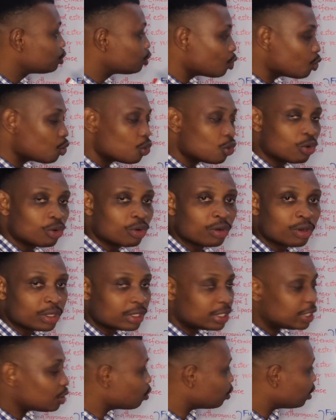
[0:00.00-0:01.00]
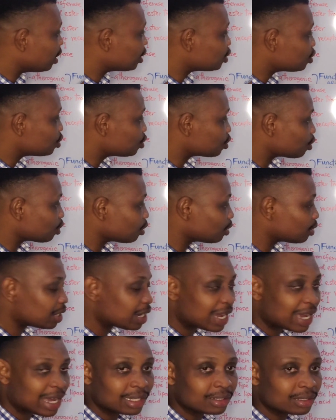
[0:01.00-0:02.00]
to the cholesterol,
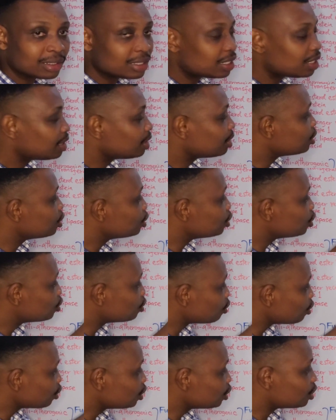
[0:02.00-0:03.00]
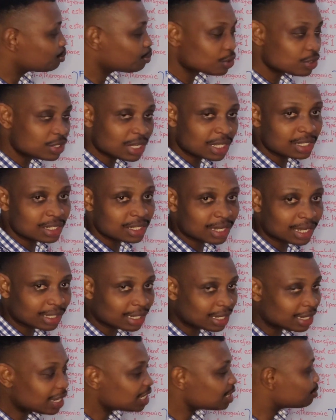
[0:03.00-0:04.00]
and such process is
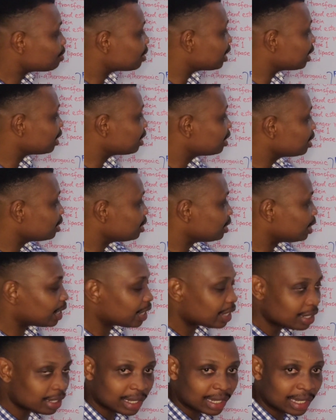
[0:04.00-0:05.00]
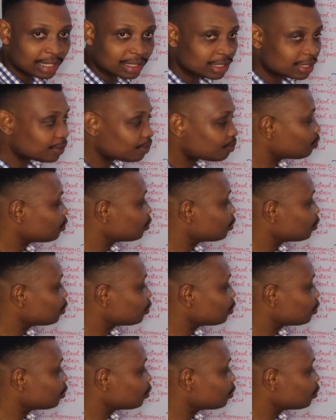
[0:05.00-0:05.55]
catalyzed by the LCAT.